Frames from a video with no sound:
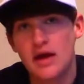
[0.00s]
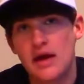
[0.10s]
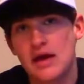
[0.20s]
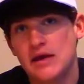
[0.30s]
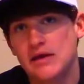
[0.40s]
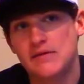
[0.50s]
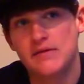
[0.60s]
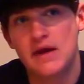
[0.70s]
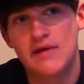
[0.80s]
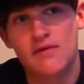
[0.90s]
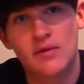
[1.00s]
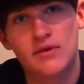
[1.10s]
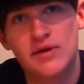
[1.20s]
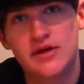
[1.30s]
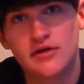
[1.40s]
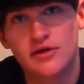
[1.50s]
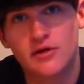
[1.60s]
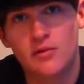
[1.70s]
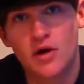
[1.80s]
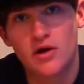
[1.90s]
And if I want to be in
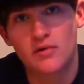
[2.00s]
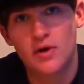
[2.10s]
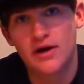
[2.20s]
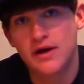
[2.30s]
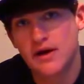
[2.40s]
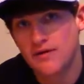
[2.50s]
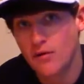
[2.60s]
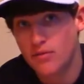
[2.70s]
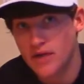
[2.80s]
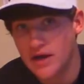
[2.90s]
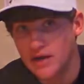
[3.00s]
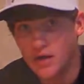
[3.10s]
dirty water, why not have a bright